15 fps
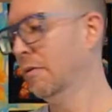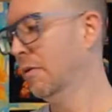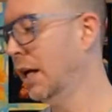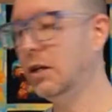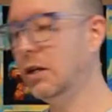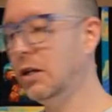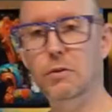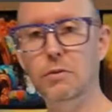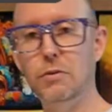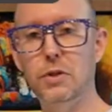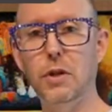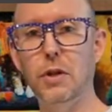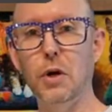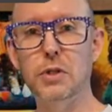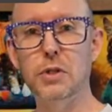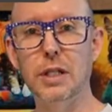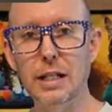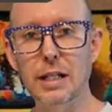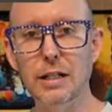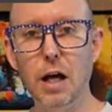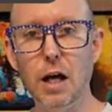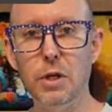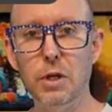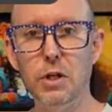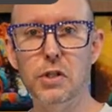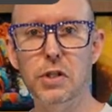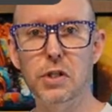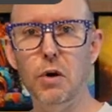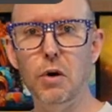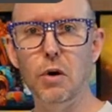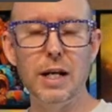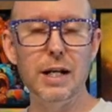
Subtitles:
Thank you to those that did come and sew.